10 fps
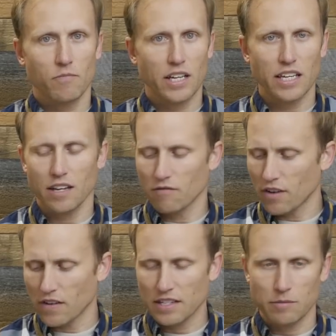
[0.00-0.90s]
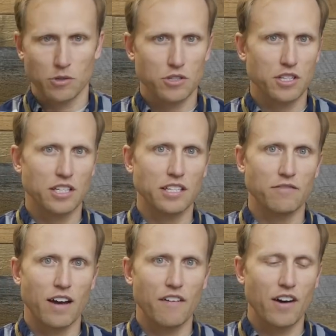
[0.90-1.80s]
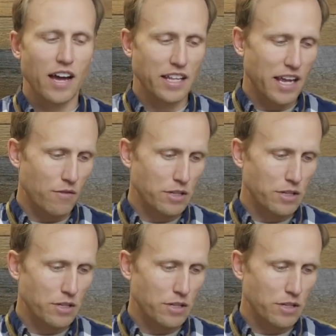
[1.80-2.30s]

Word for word: Again, very similar to the T5i in that